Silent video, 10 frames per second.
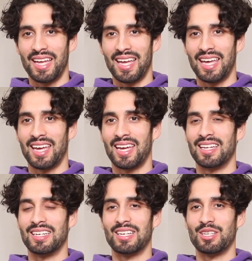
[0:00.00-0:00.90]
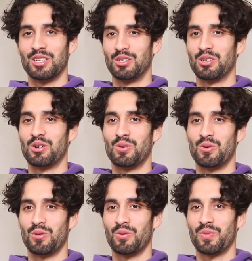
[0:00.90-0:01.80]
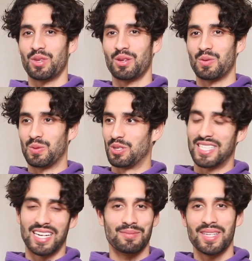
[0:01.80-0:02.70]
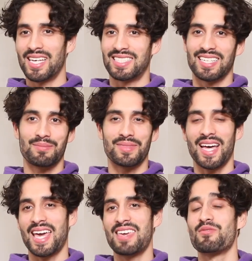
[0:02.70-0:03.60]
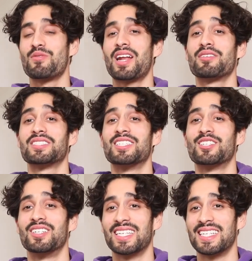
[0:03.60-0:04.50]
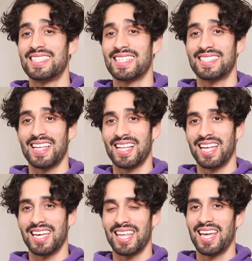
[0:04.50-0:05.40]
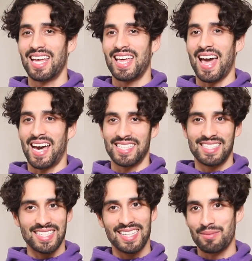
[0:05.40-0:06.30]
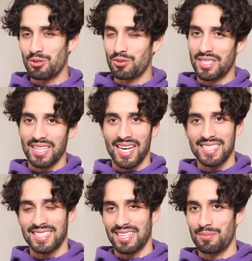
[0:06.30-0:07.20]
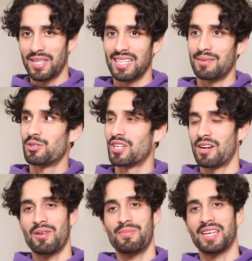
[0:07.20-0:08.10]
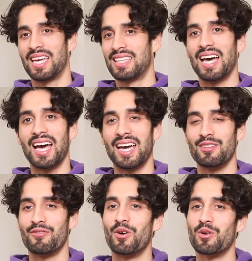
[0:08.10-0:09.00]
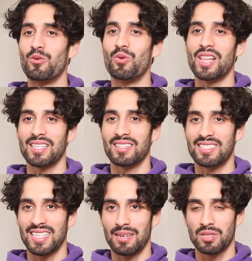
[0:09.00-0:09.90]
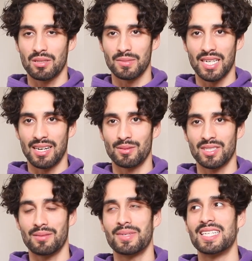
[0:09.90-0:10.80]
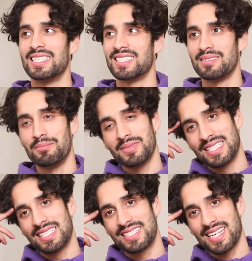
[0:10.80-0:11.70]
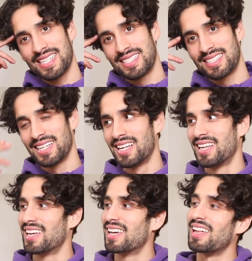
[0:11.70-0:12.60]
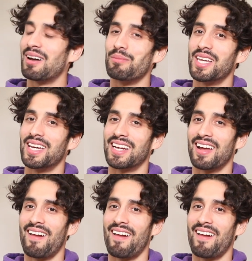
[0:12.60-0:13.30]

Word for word: And, you know, we'll set up this, set up that. Even when I was interning and assisting, like, I'd see them use the lights and I'd be like, let me try to replicate that. And the photo wouldn't look the same sometimes. And I'm like, it doesn't make sense. And I'm like,